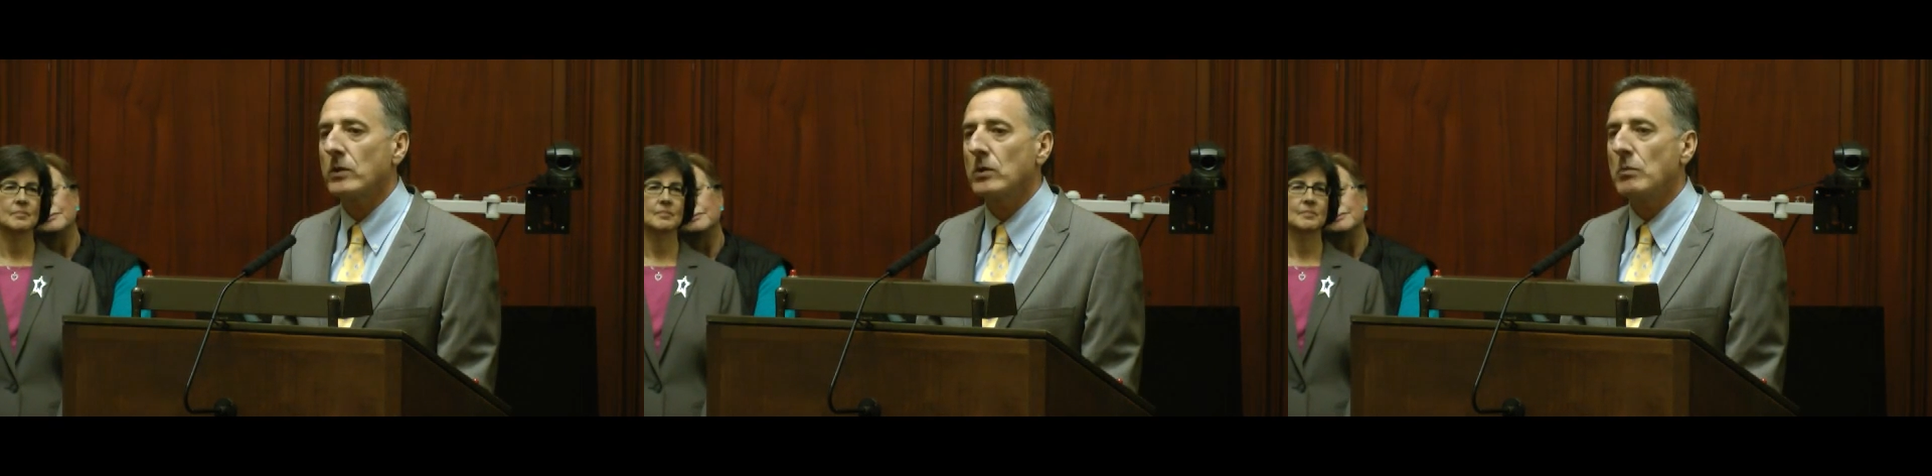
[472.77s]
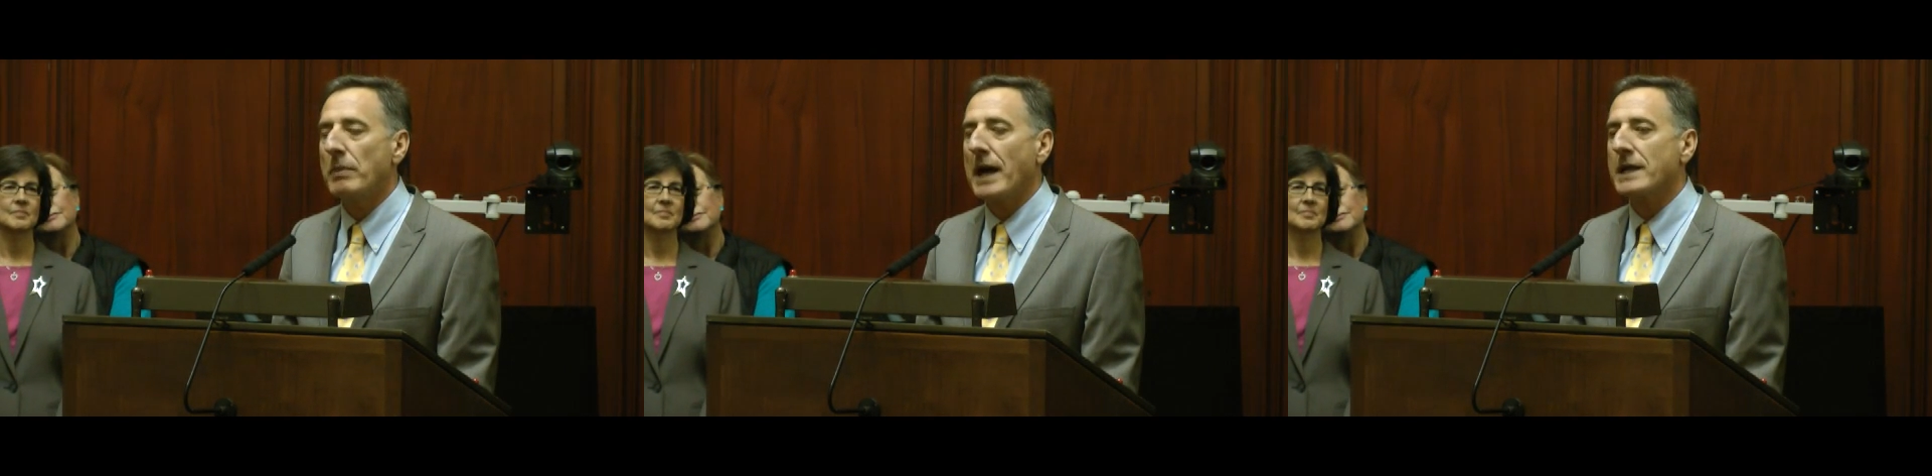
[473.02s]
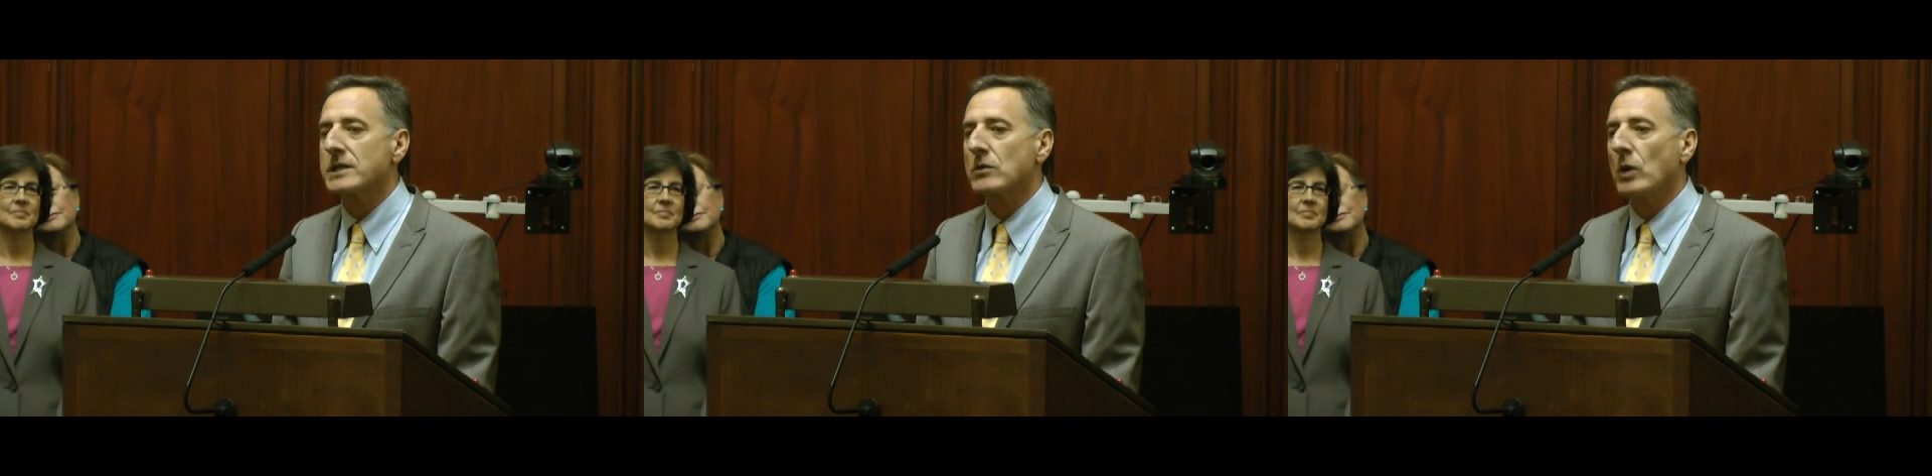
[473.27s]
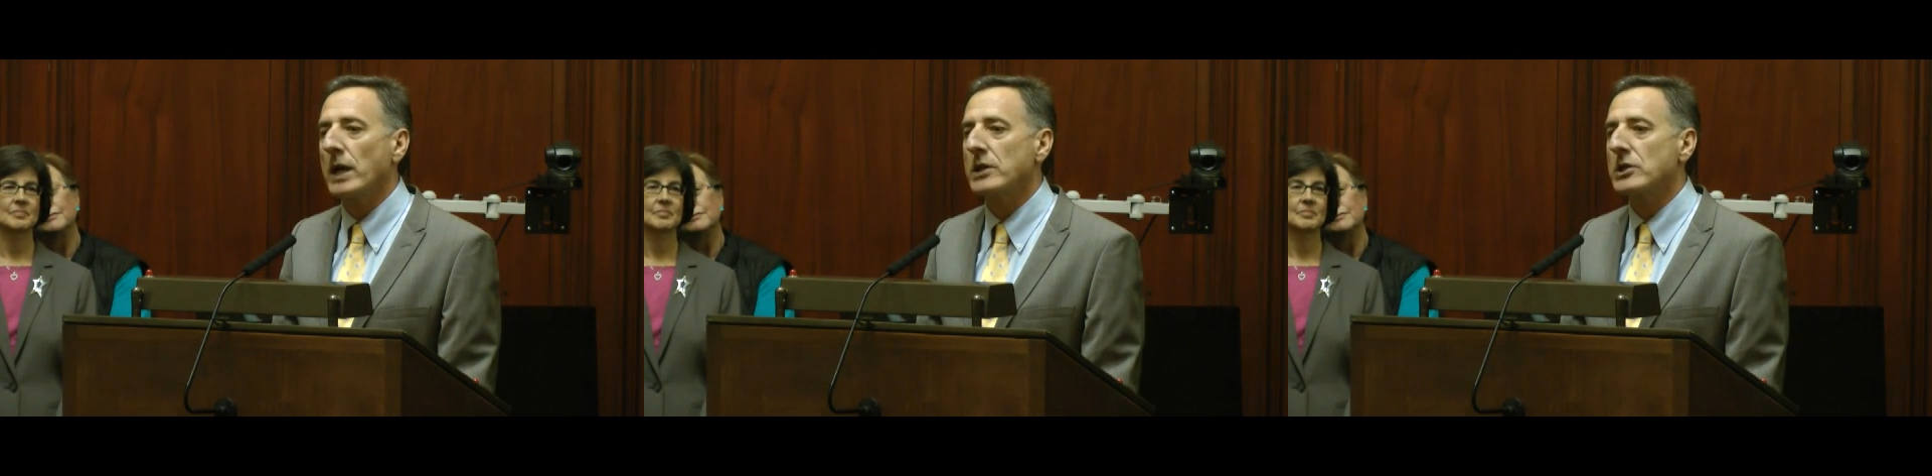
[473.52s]
who passed
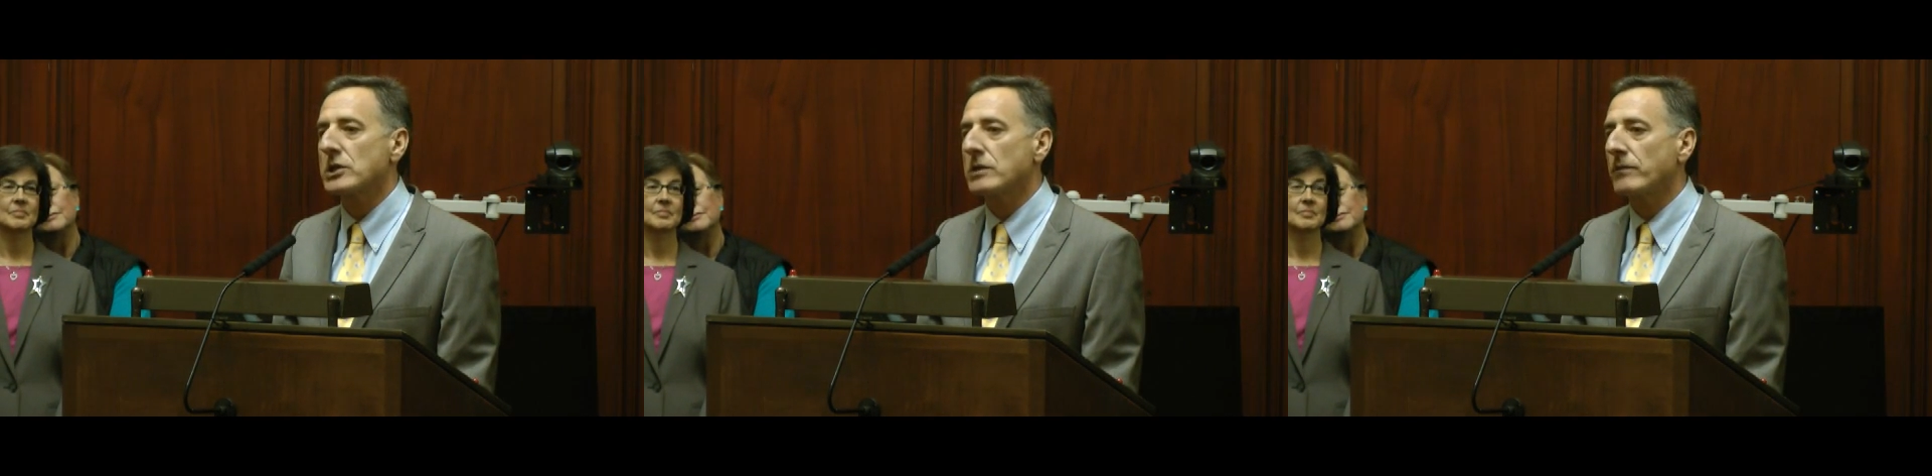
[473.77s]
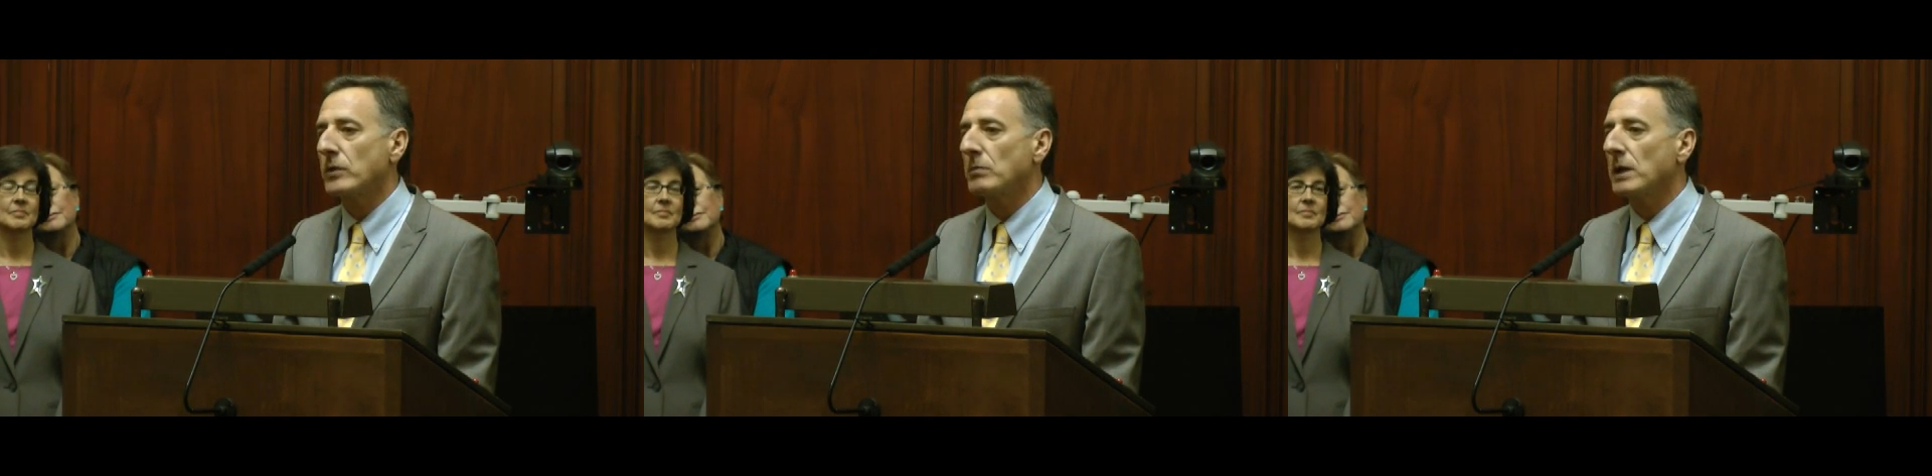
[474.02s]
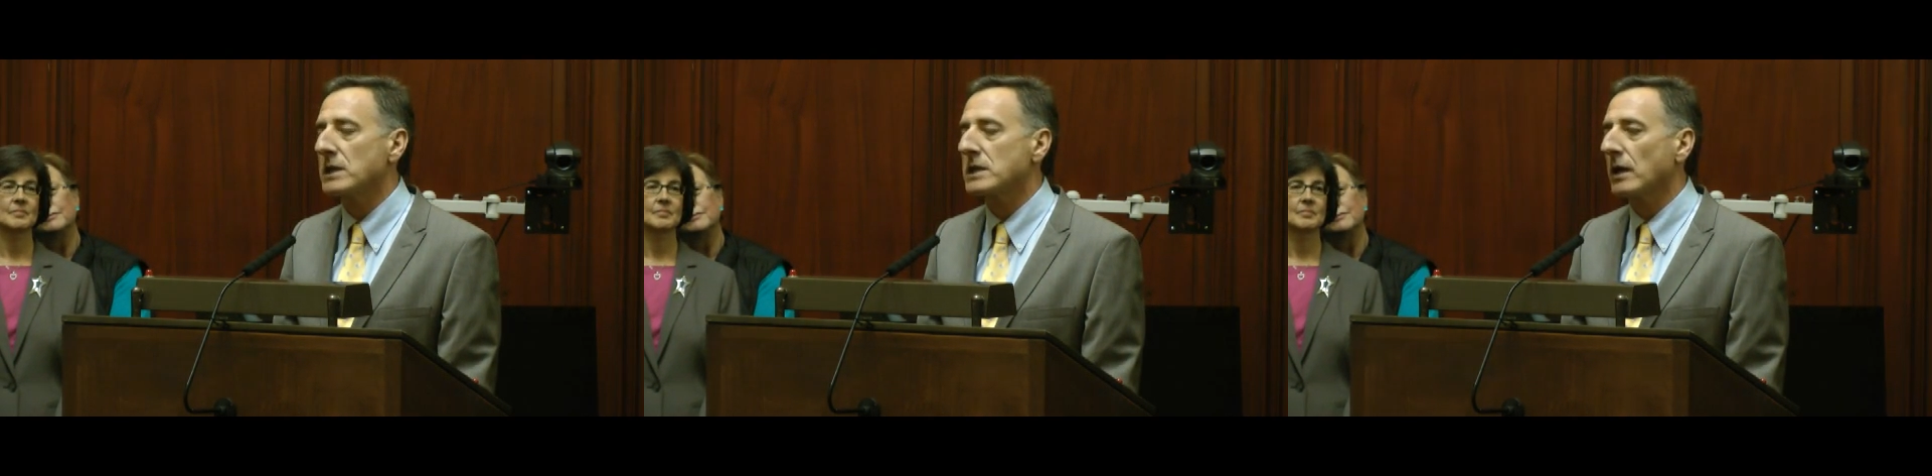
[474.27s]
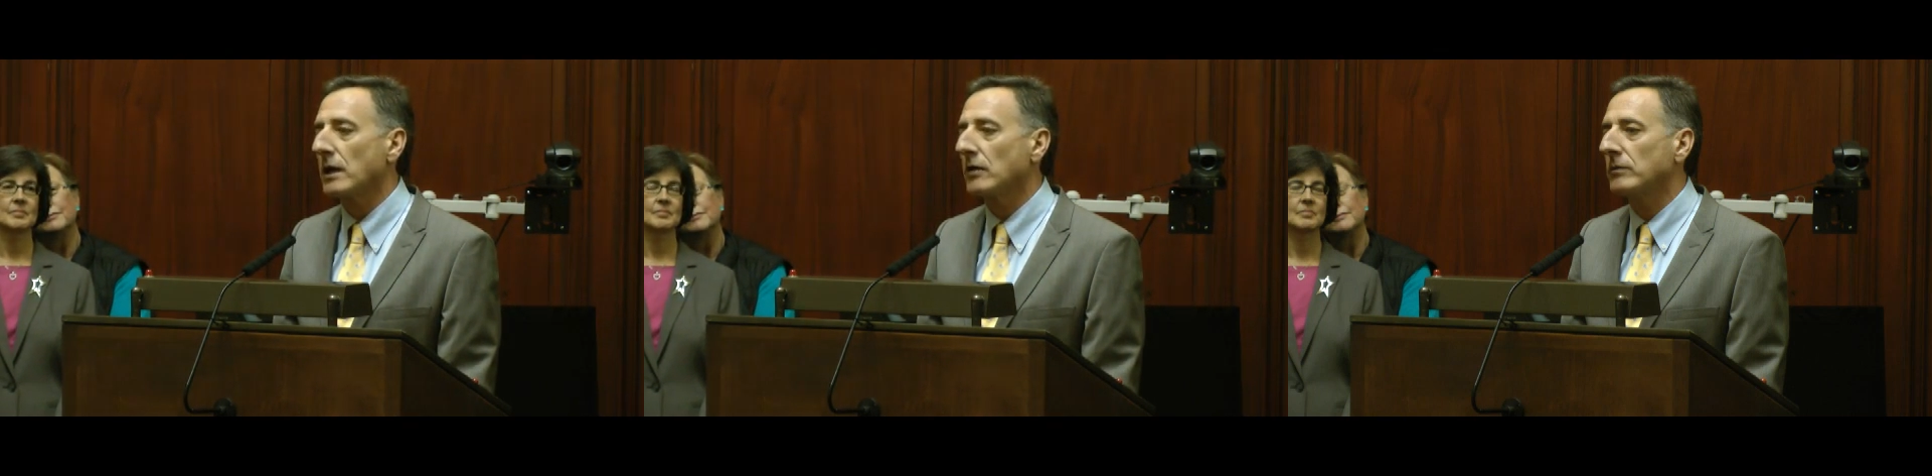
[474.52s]
away just a few months
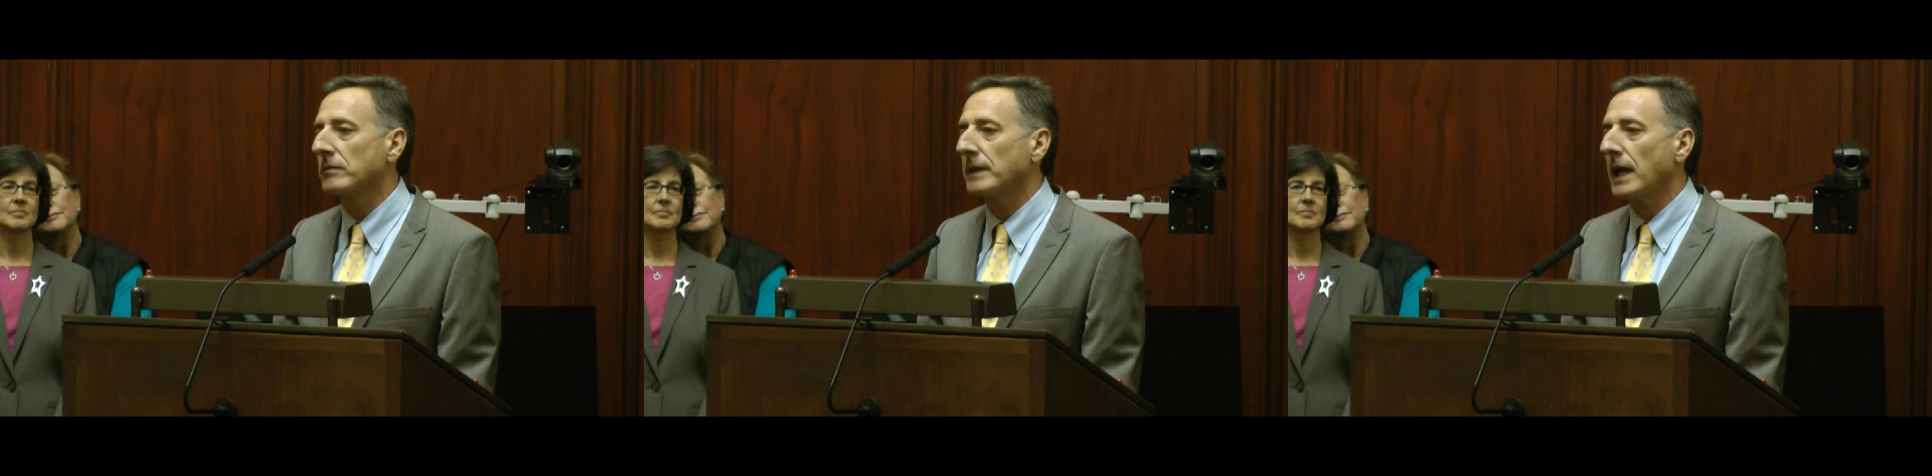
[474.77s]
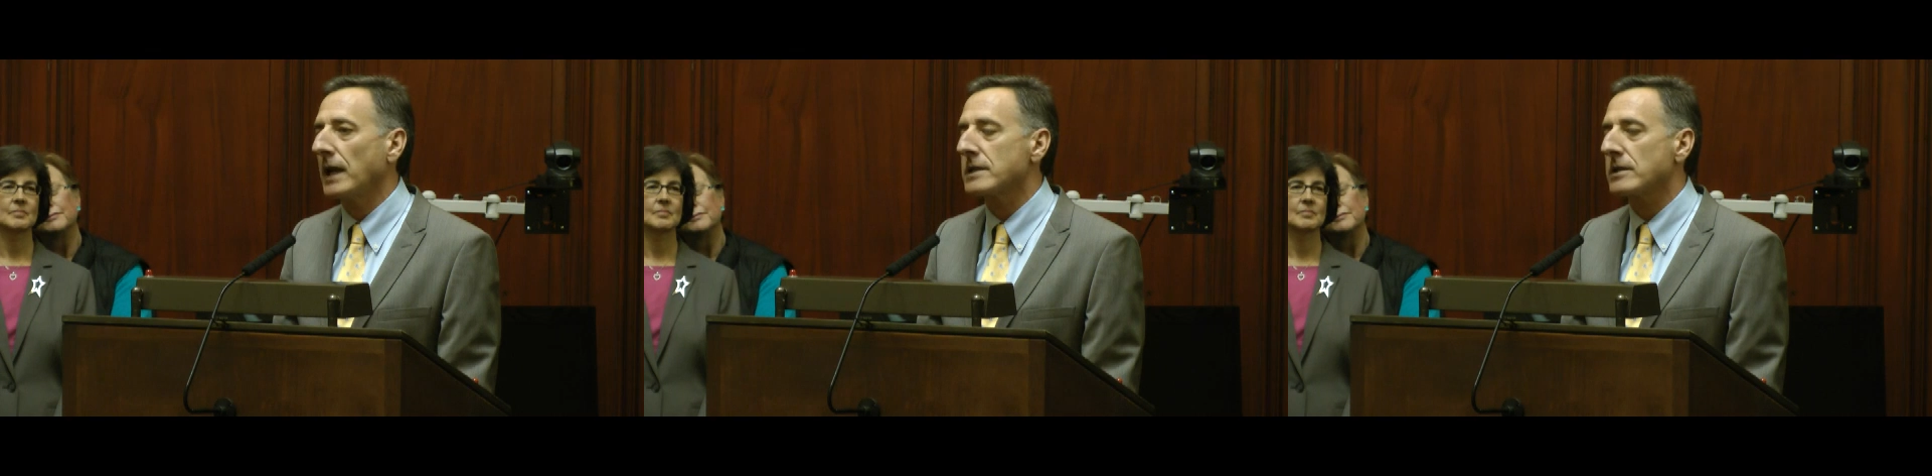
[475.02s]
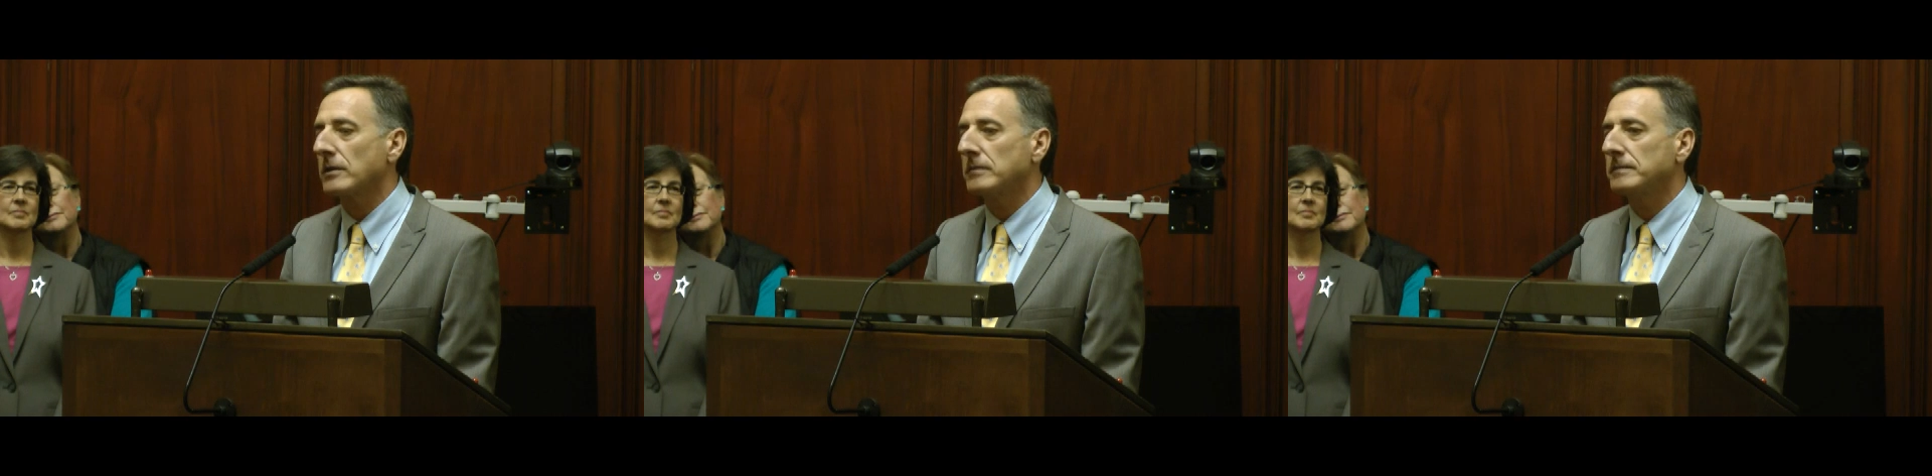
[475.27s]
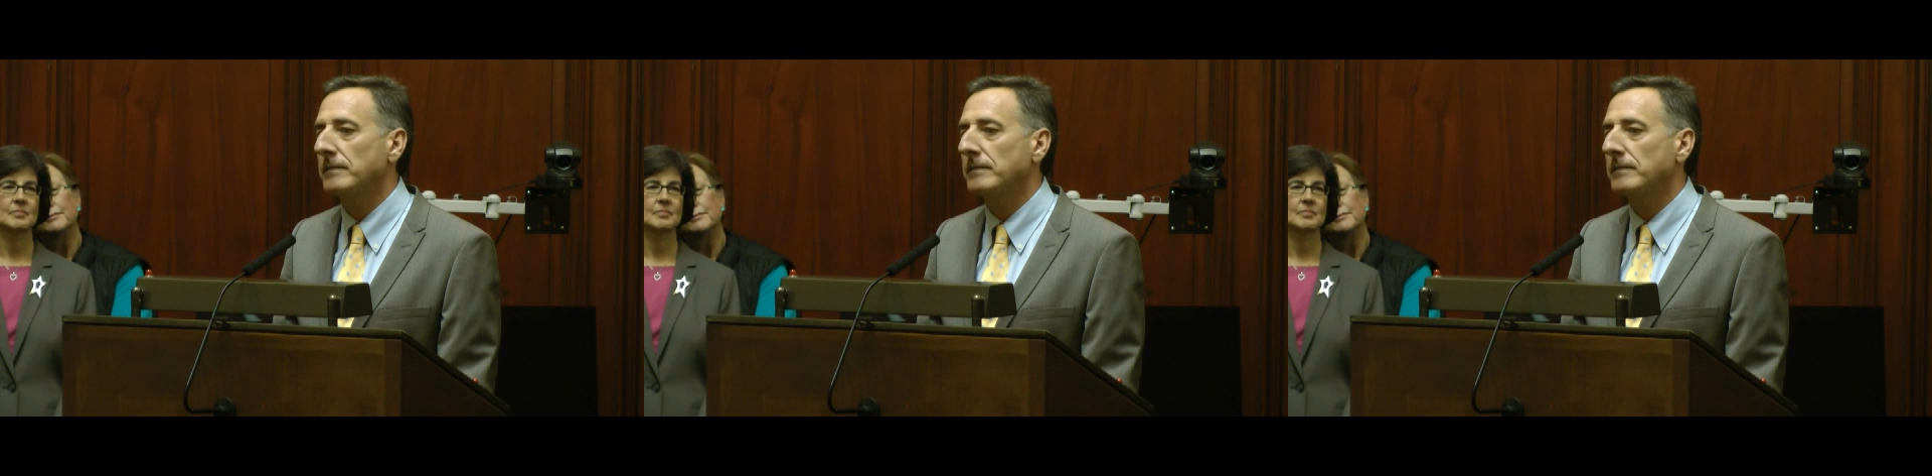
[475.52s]
ago from cancer.